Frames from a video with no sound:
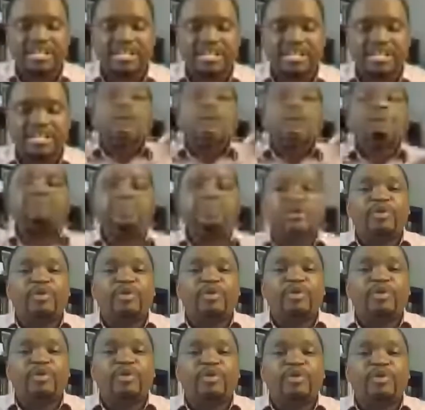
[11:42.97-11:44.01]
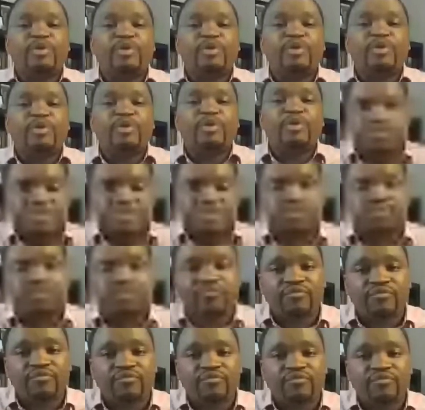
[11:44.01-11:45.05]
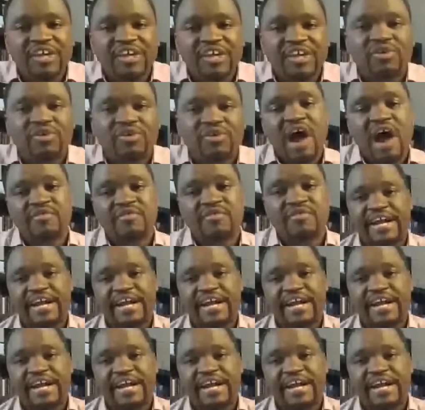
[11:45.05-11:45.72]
You don't put the address of where you are right now.